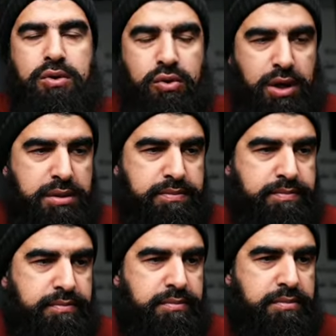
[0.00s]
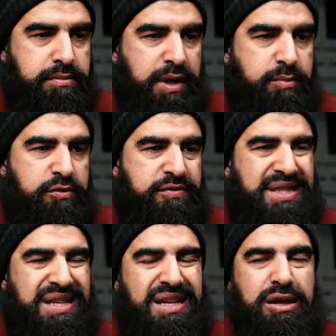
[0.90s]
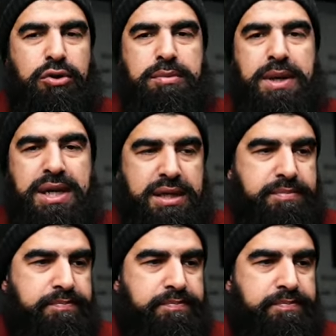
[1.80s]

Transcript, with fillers: Quran by Mufti Taki Uthmani.